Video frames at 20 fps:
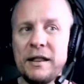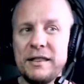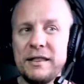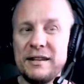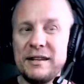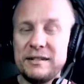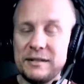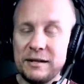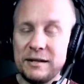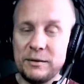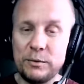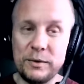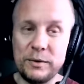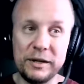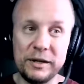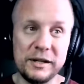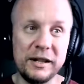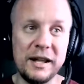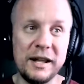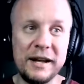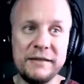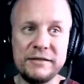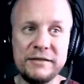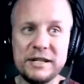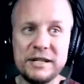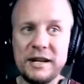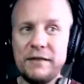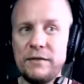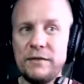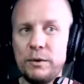This is a real
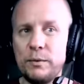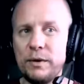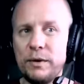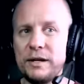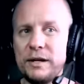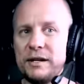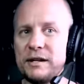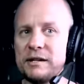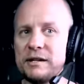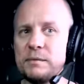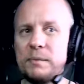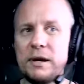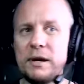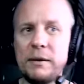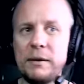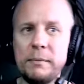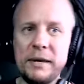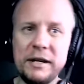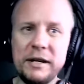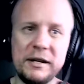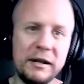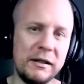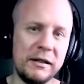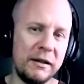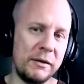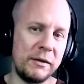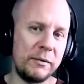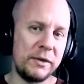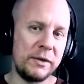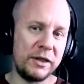lifesaver when experimenting
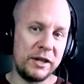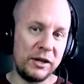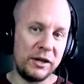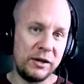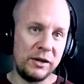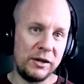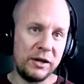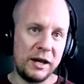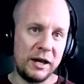like with the